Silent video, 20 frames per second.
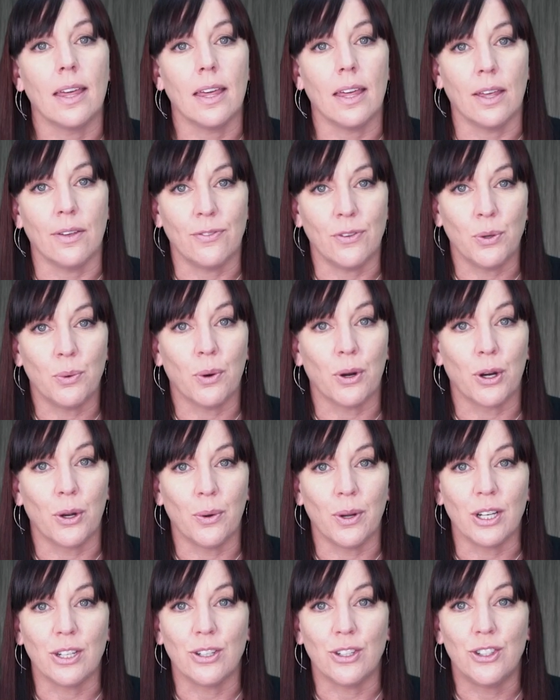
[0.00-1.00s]
If you are
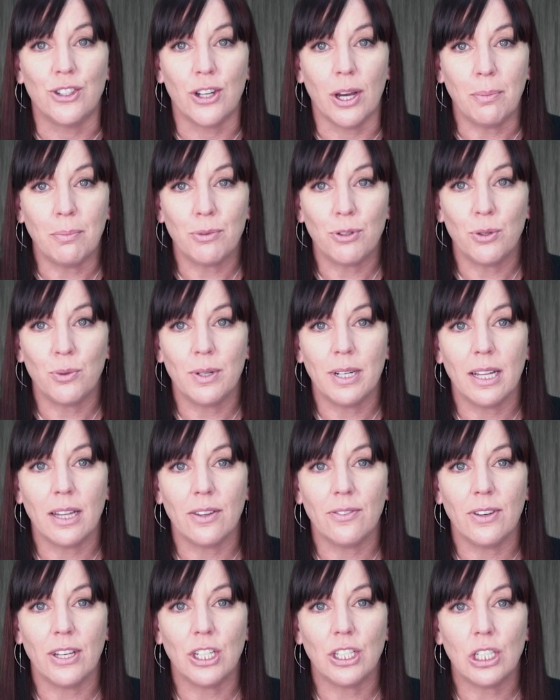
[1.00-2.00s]
going to jump to an
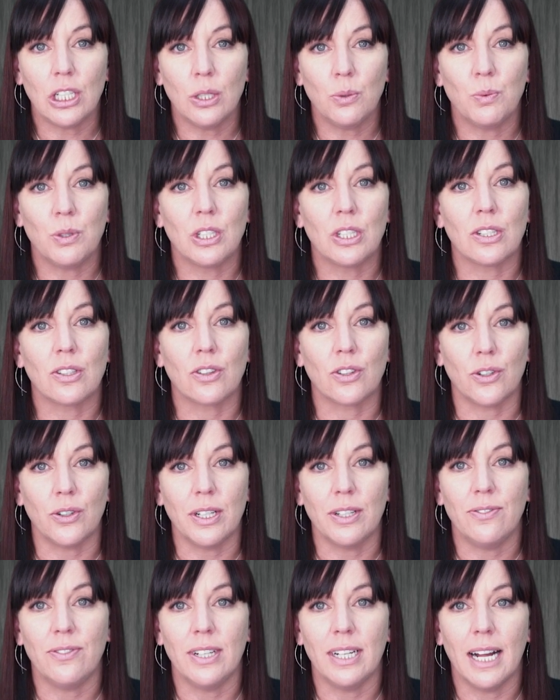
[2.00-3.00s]
elevation which is
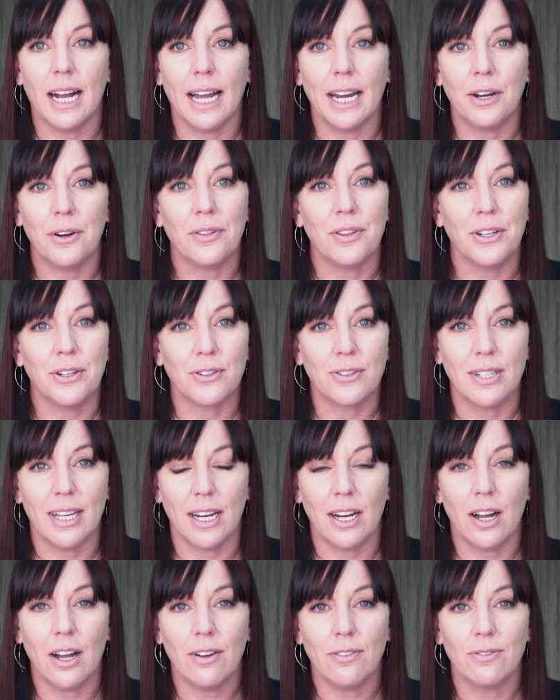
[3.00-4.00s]
30 feet higher than your
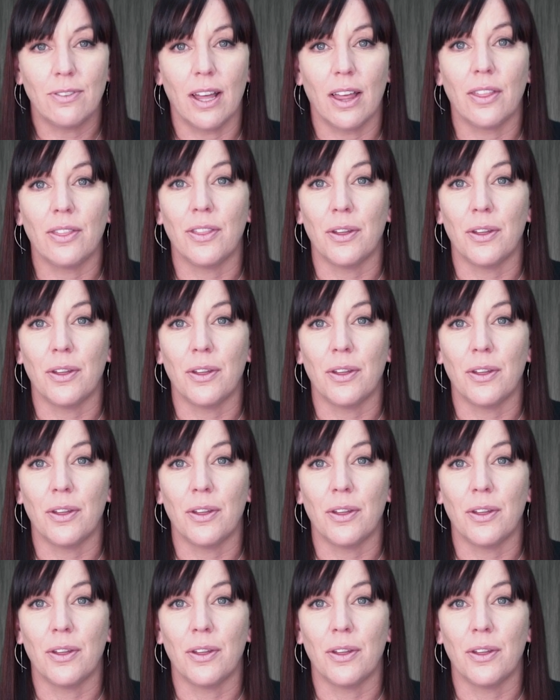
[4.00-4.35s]
takeoff,